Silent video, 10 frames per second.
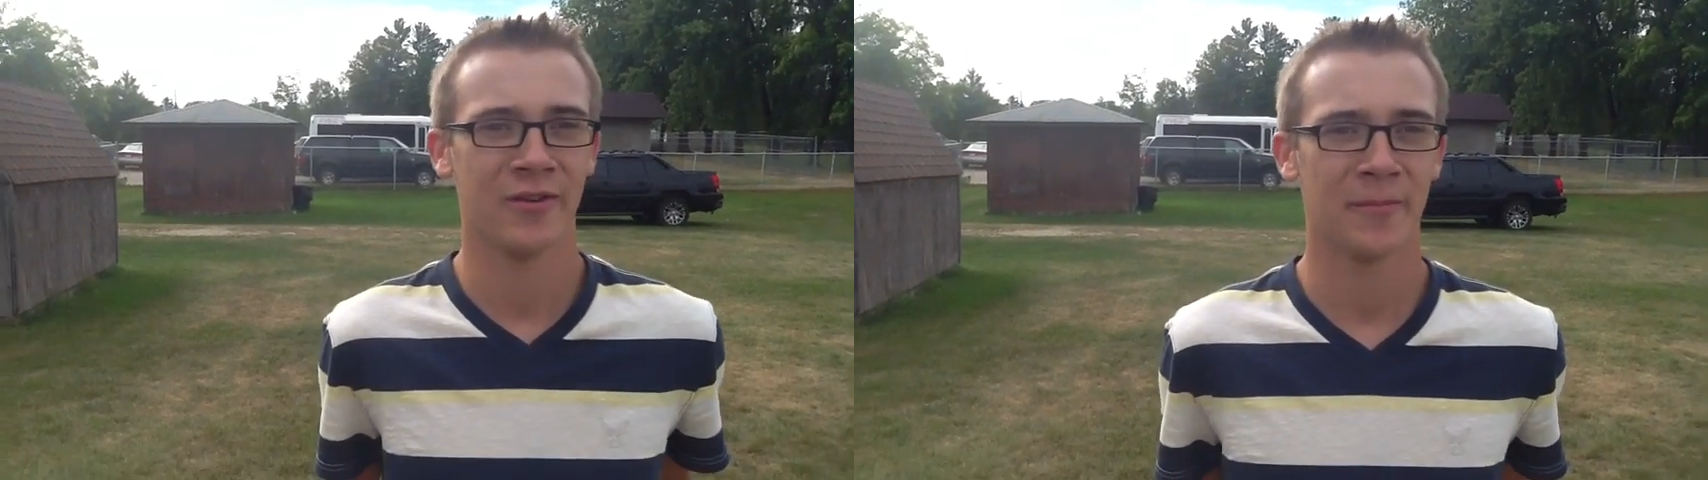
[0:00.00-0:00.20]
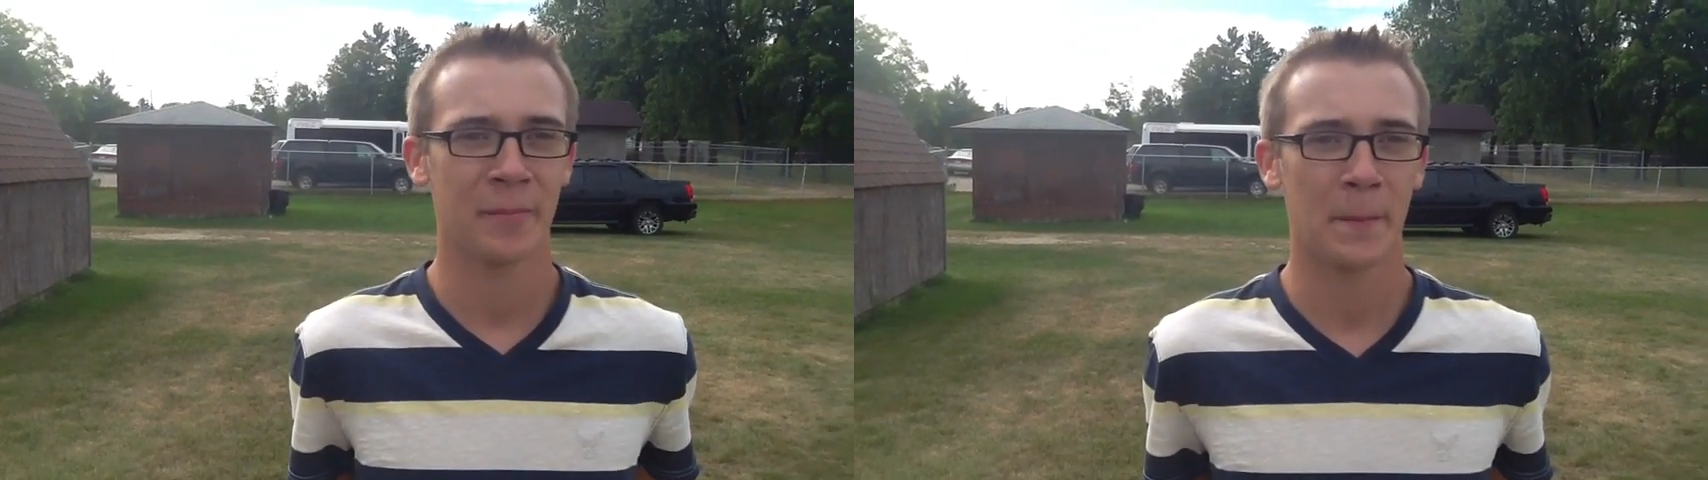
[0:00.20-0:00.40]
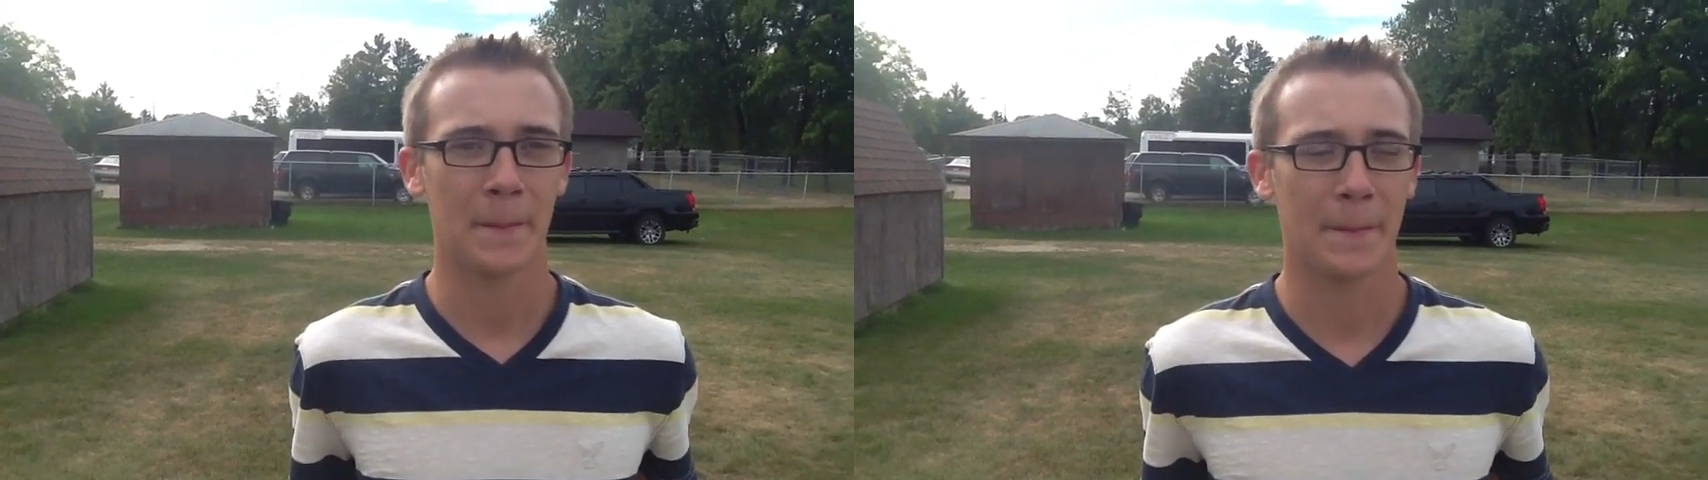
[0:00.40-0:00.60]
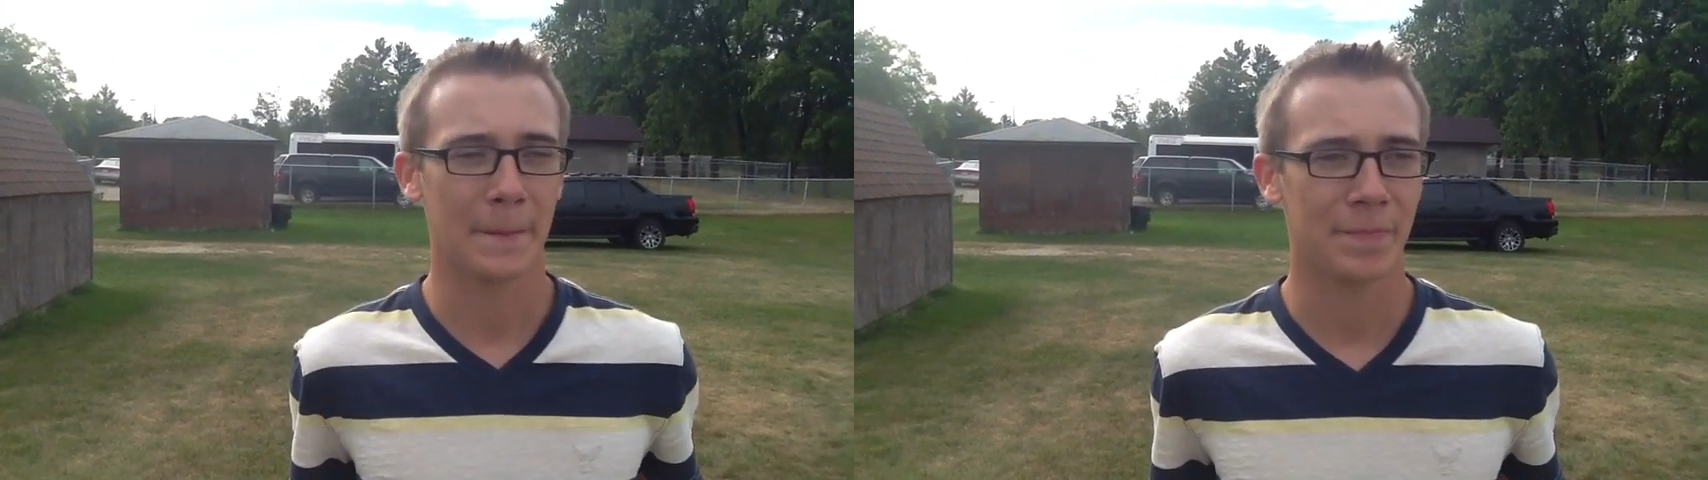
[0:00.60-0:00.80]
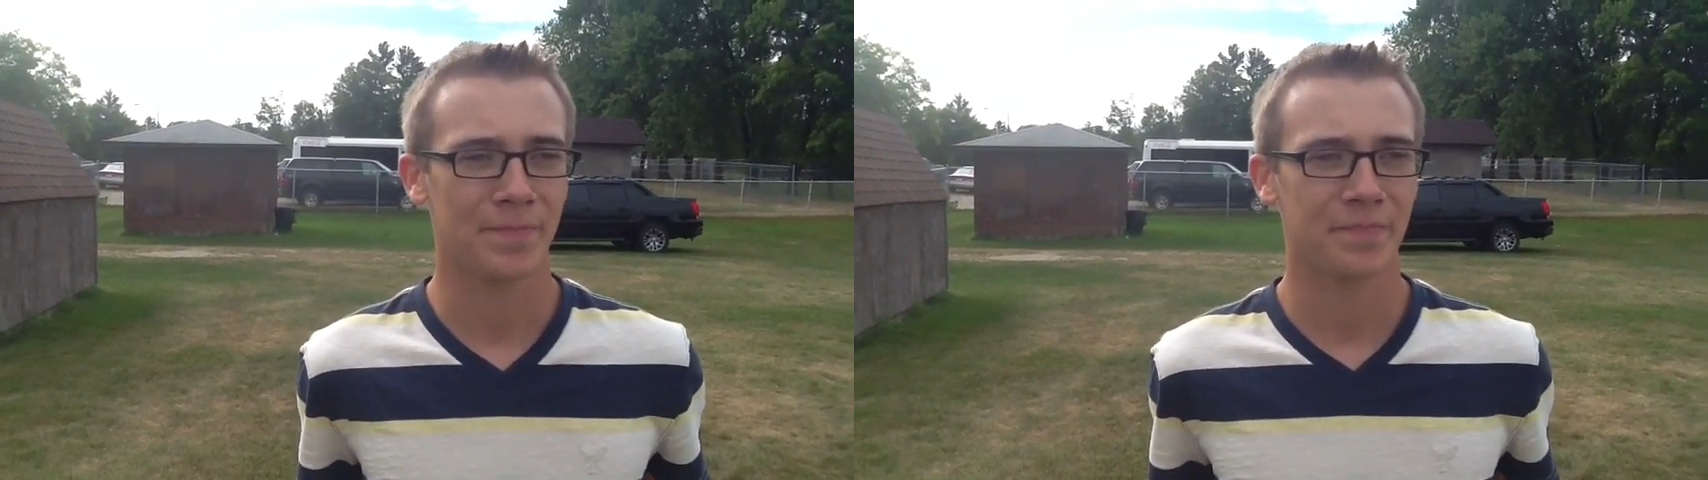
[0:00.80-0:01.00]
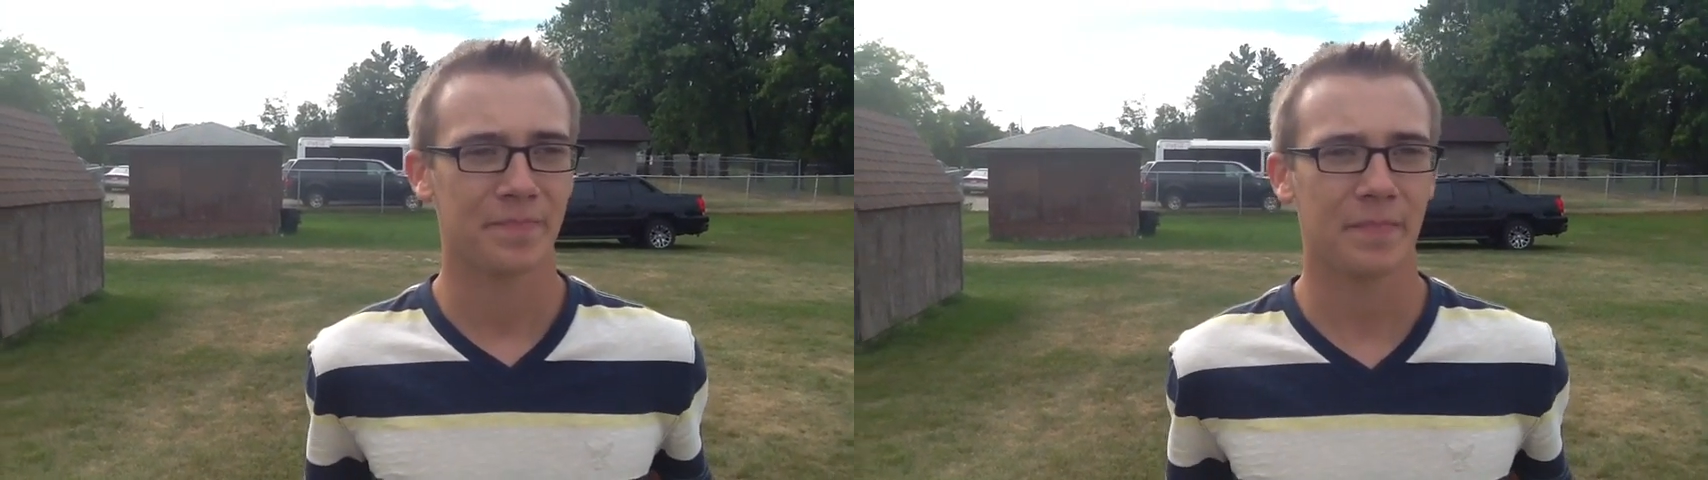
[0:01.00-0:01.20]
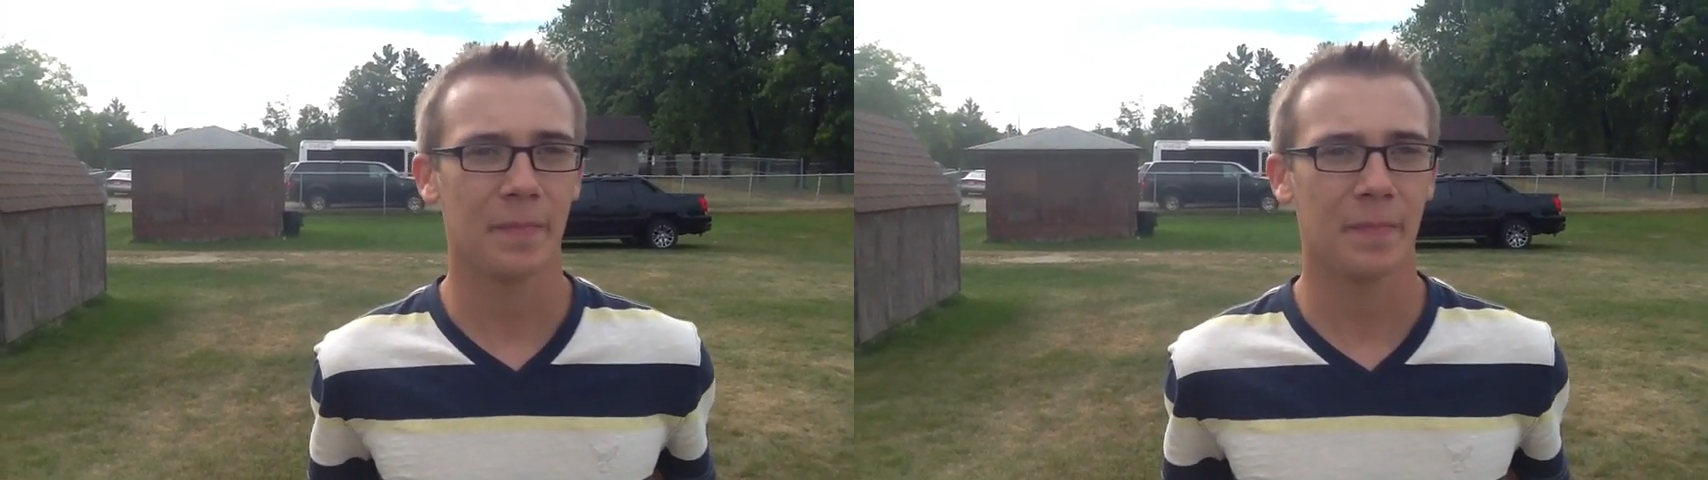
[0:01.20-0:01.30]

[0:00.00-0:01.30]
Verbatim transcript: Um, when did you,